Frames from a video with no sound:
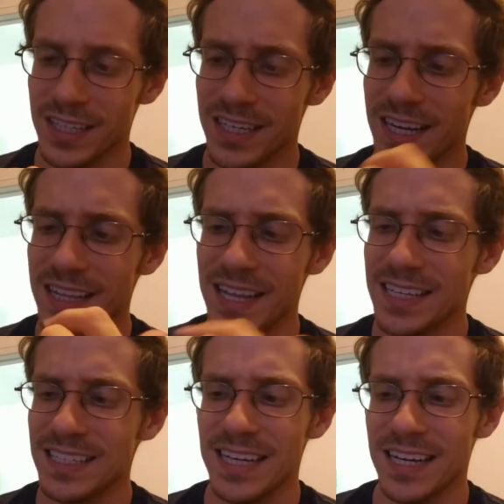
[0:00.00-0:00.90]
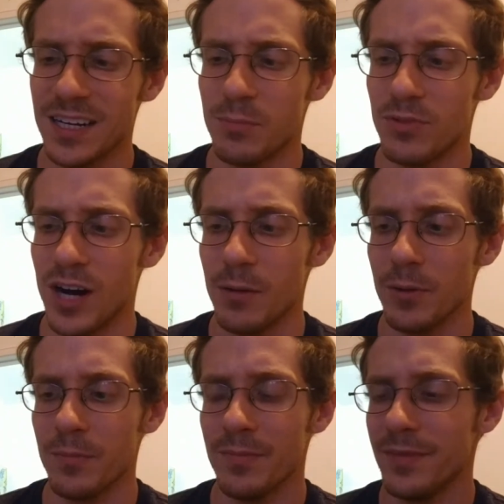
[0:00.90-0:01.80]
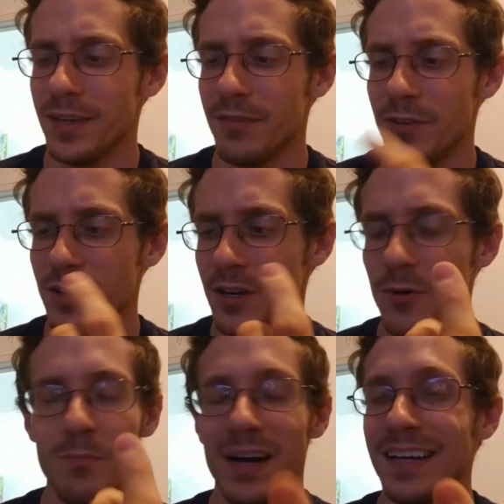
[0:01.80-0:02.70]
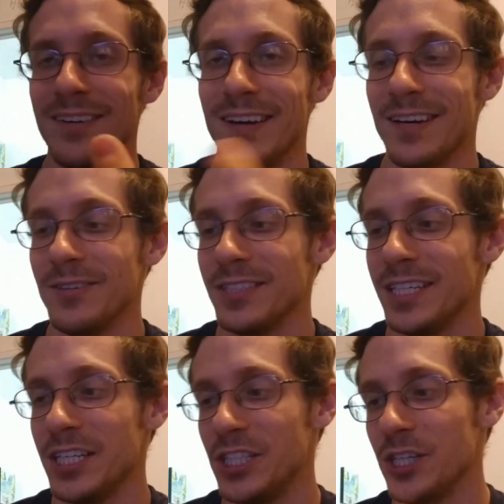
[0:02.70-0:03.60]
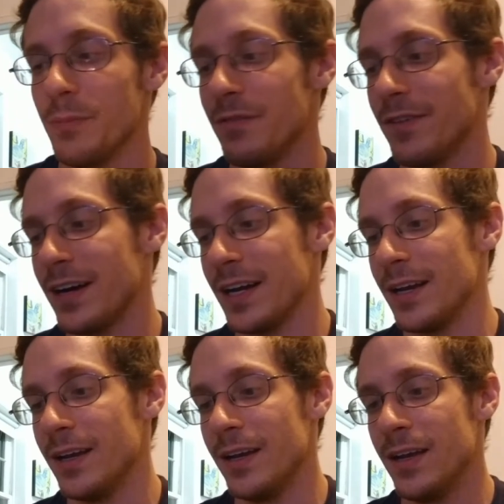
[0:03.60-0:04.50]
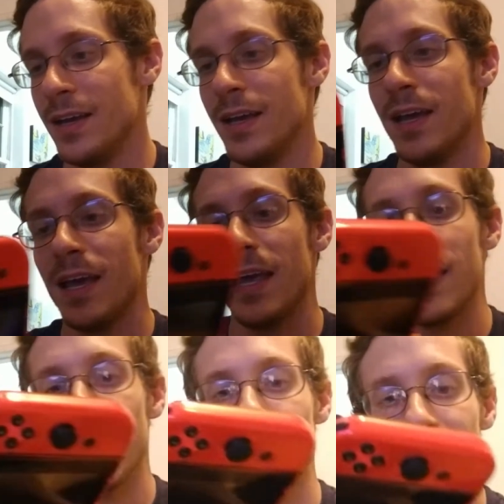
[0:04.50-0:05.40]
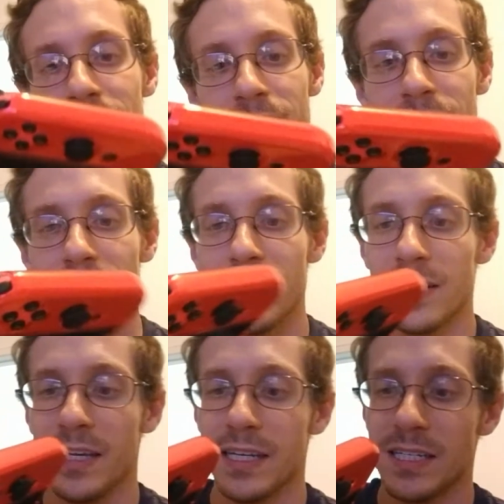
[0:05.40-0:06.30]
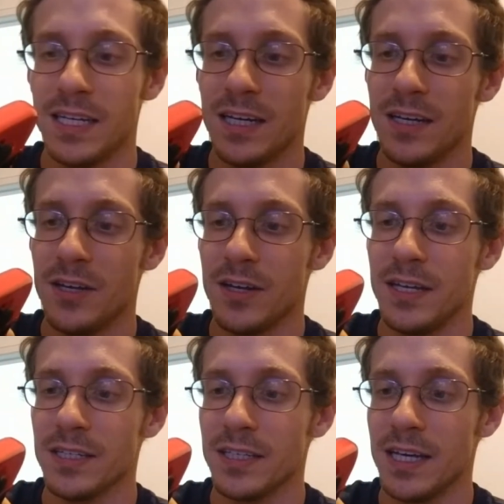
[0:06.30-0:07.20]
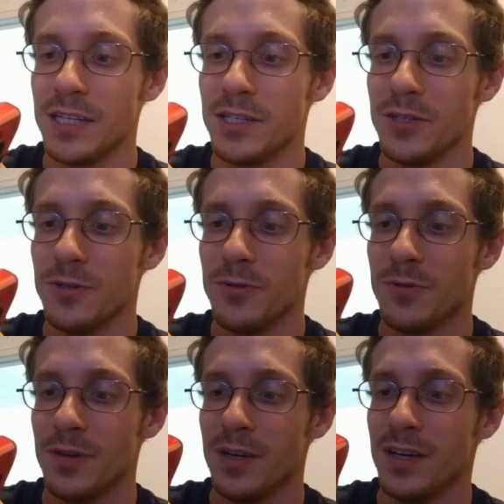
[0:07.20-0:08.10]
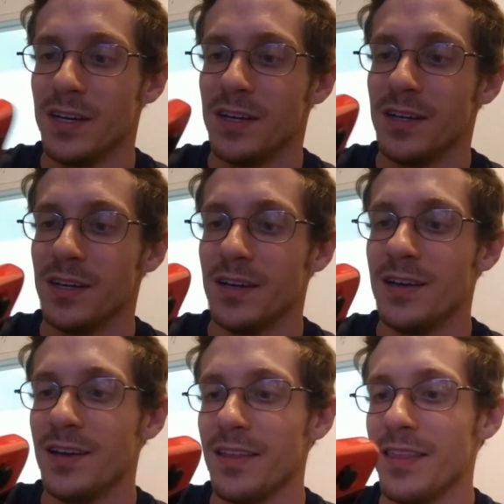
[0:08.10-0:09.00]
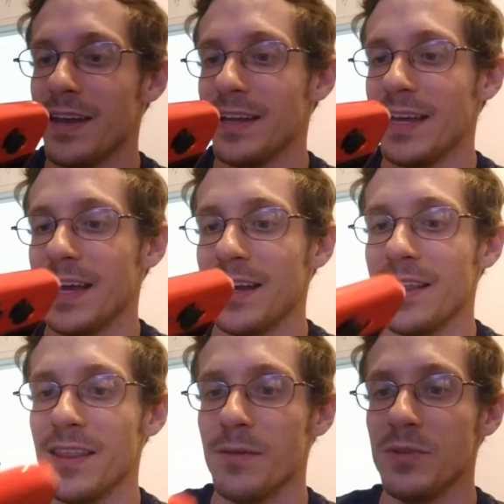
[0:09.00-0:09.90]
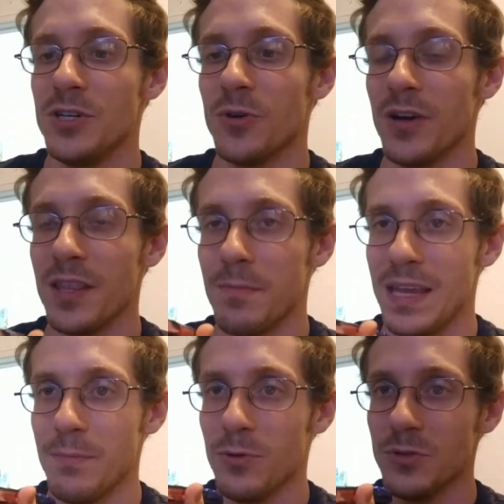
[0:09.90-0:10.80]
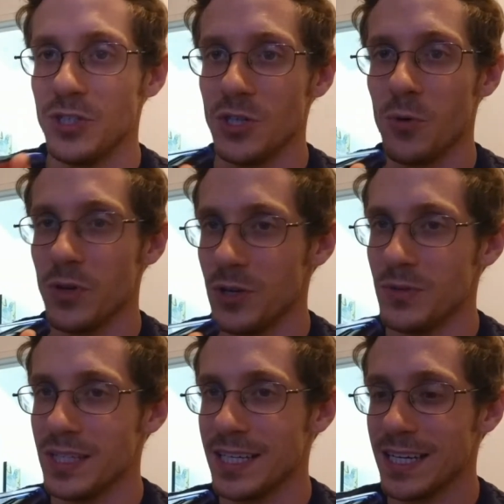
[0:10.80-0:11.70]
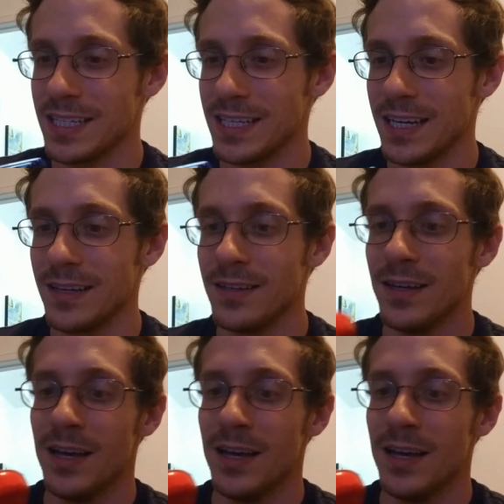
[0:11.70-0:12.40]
Again, that's not a problem. If you don't bite your nails, you should be fine. And the kickstand you can easily get to. Then again, the majority of the people don't use the kickstand,